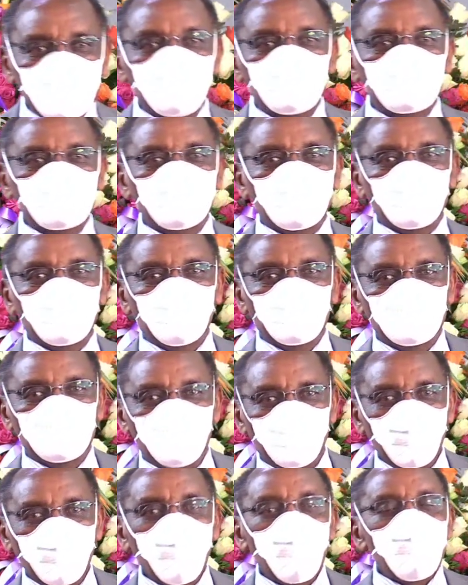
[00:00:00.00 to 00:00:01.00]
to the Lord
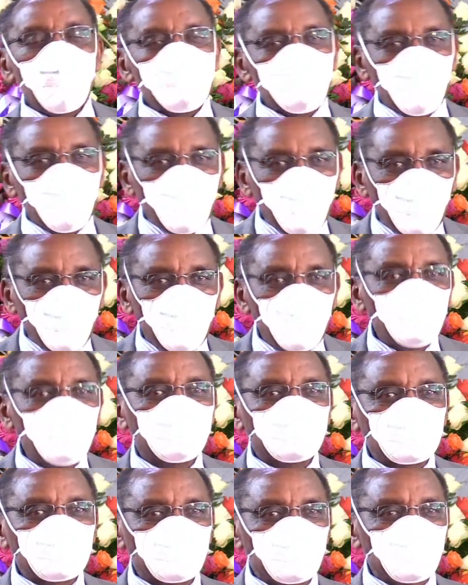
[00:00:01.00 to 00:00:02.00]
for all his
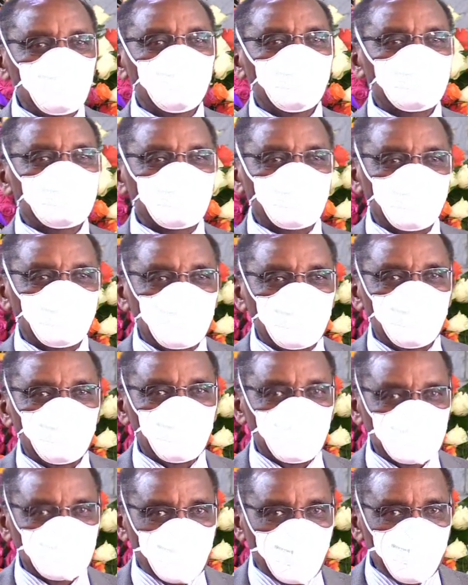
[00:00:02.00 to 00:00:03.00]
goodness to me? Because
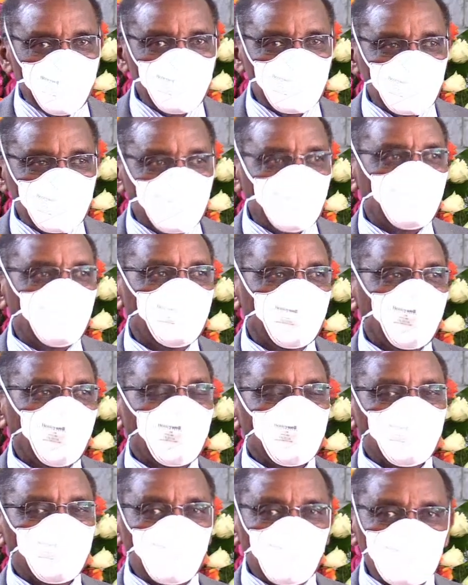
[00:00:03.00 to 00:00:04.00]
I'm here
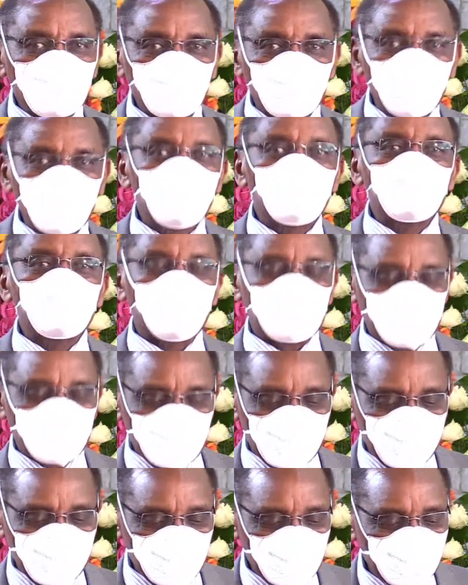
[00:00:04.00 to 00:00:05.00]
because God has been
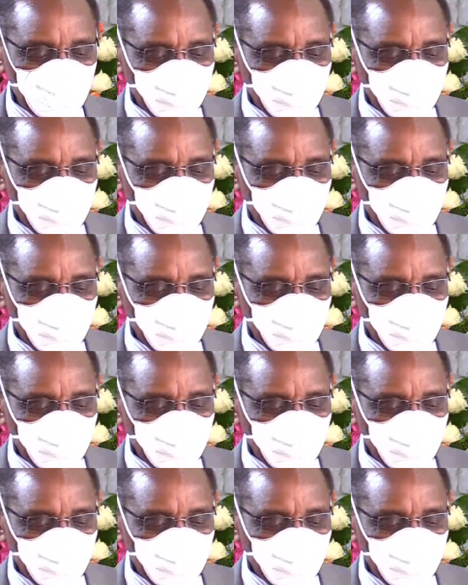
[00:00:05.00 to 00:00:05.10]
very